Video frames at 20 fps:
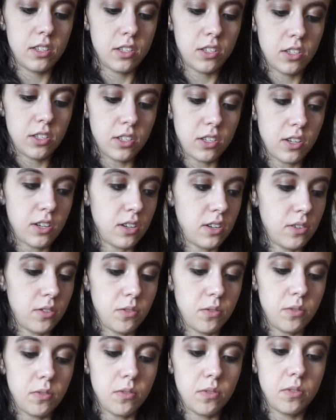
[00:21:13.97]

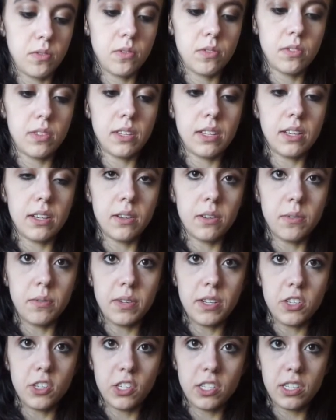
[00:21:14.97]
So there
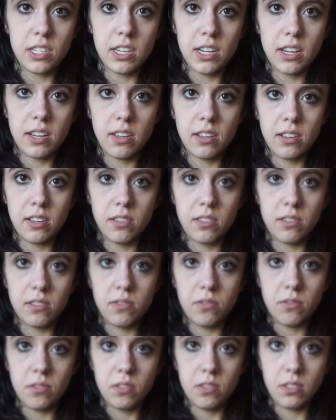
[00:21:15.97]
we just have
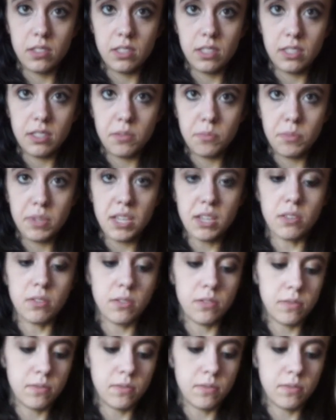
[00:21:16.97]
a little meal.